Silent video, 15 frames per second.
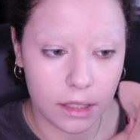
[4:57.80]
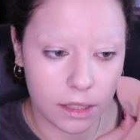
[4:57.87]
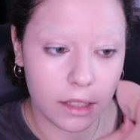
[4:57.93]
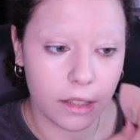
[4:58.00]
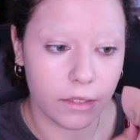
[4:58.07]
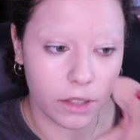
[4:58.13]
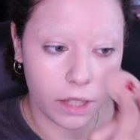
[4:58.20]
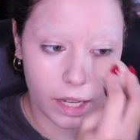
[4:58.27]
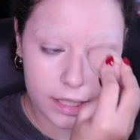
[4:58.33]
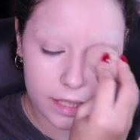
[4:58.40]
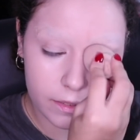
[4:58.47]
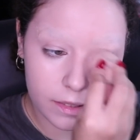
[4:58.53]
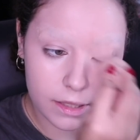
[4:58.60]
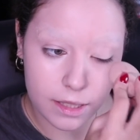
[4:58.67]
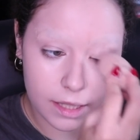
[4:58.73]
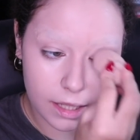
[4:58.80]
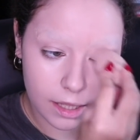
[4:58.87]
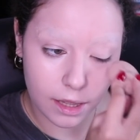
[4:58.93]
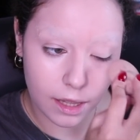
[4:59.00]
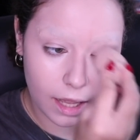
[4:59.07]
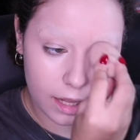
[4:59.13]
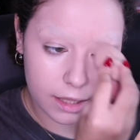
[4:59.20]
Have you guys ever
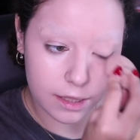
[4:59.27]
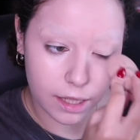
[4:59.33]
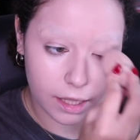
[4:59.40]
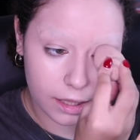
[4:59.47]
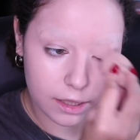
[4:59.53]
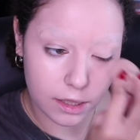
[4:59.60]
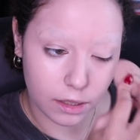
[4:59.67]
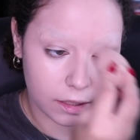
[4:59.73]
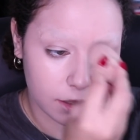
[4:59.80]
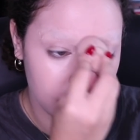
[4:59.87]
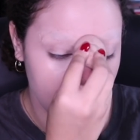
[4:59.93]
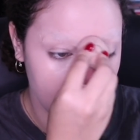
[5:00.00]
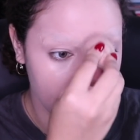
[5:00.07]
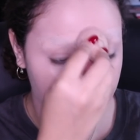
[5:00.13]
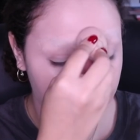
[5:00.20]
seen that TikTok